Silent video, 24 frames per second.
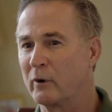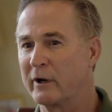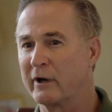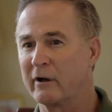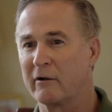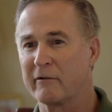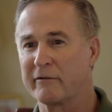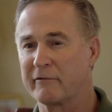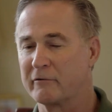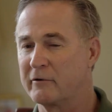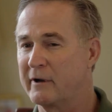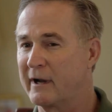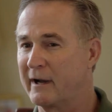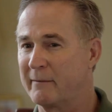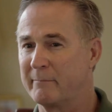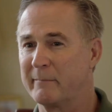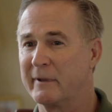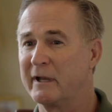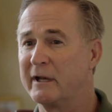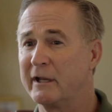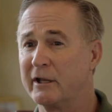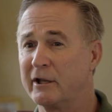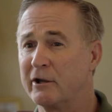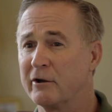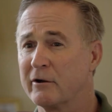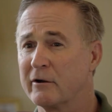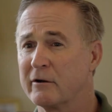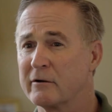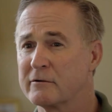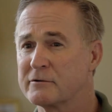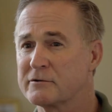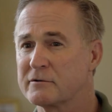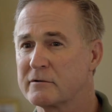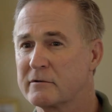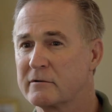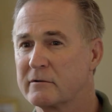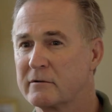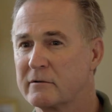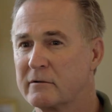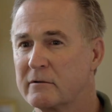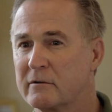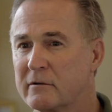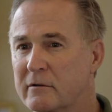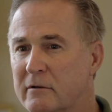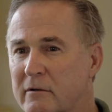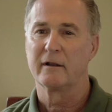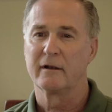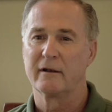well throughout many years.
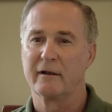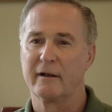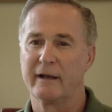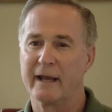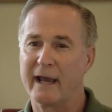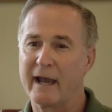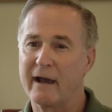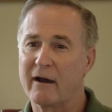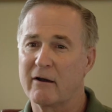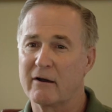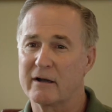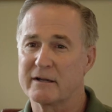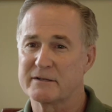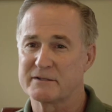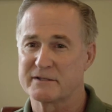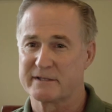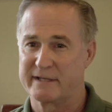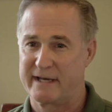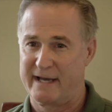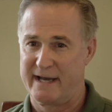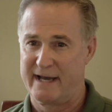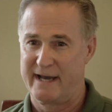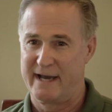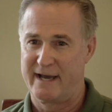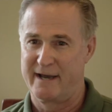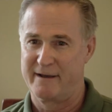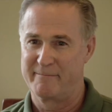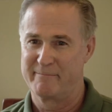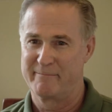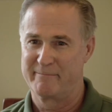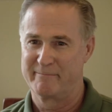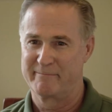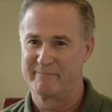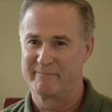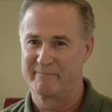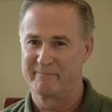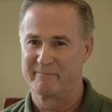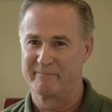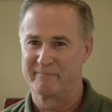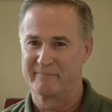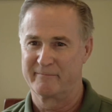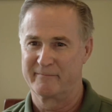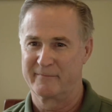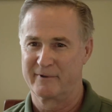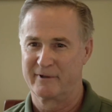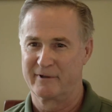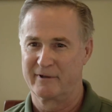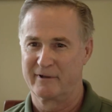Now it's time.
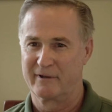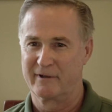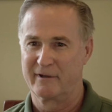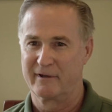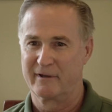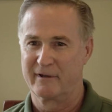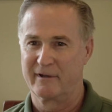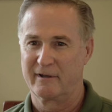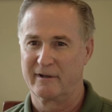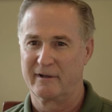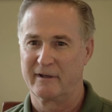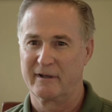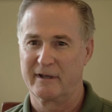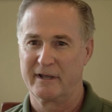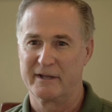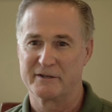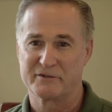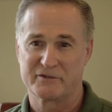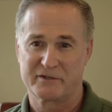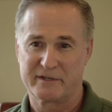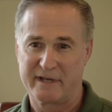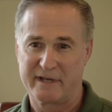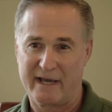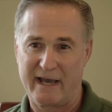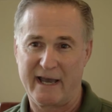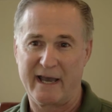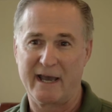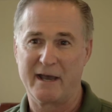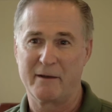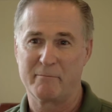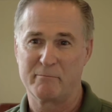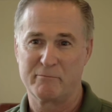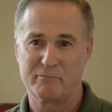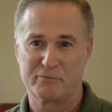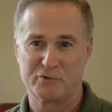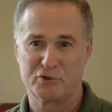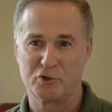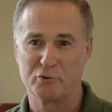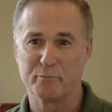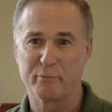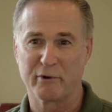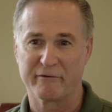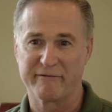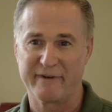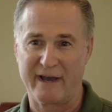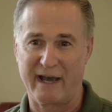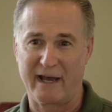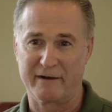It's time to
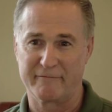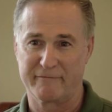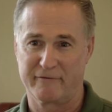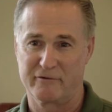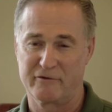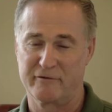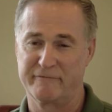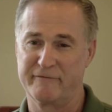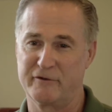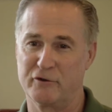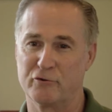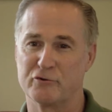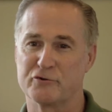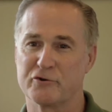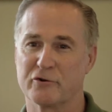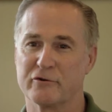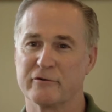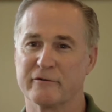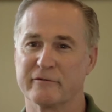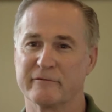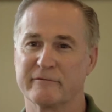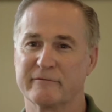provide for the future.